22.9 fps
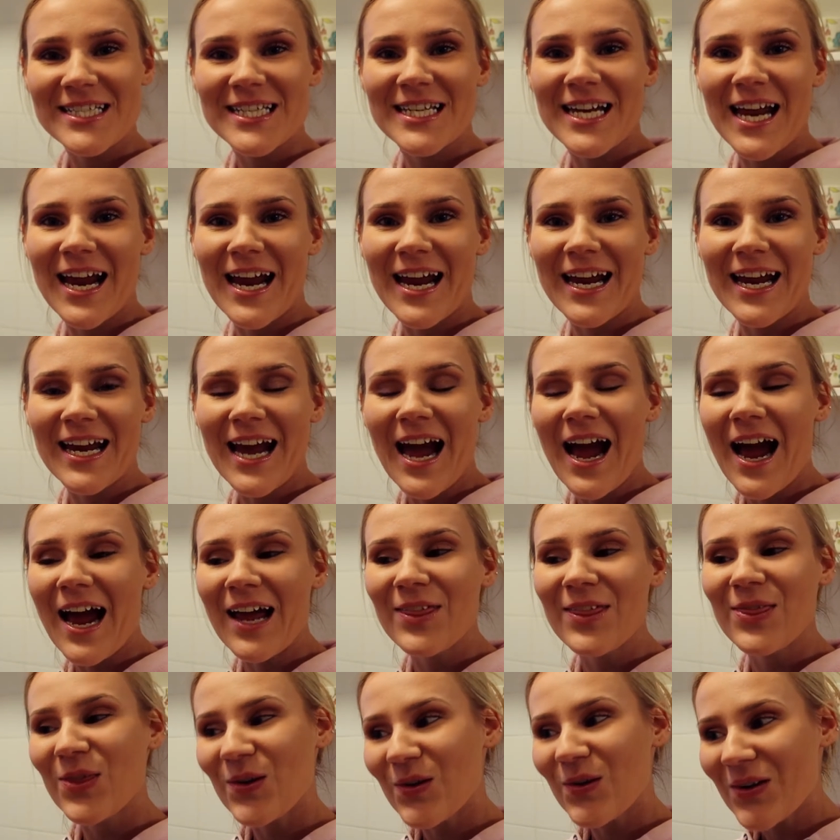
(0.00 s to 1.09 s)
Today
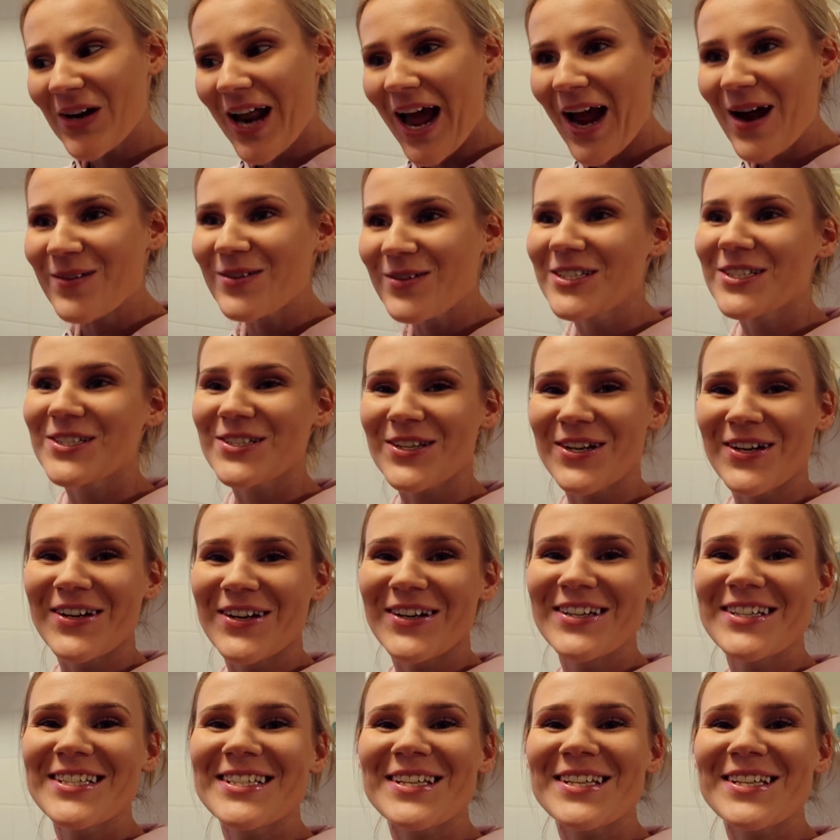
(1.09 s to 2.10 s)
I thought I would do